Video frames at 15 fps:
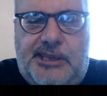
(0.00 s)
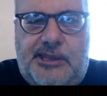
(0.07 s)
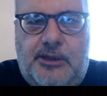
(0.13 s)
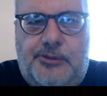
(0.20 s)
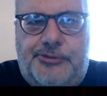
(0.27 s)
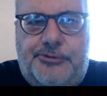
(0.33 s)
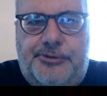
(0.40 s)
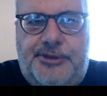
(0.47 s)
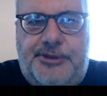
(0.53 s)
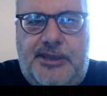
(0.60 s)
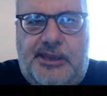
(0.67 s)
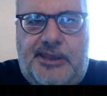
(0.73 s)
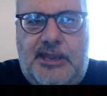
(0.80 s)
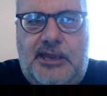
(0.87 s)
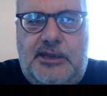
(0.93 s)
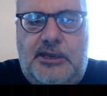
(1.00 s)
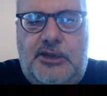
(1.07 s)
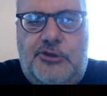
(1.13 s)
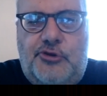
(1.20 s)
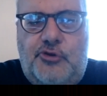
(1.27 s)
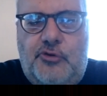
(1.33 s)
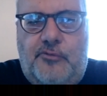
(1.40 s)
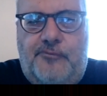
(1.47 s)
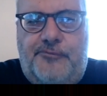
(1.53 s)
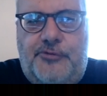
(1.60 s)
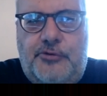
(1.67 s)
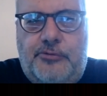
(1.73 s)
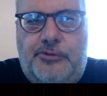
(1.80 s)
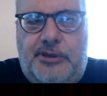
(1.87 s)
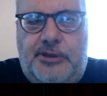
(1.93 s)
So to the extent that you
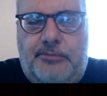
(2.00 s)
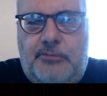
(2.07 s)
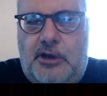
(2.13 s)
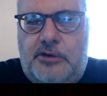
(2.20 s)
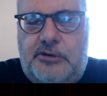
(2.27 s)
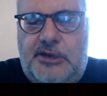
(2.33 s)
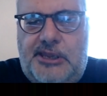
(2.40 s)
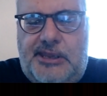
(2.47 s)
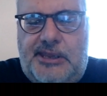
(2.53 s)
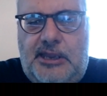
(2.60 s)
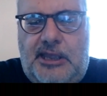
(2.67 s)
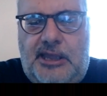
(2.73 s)
view democracy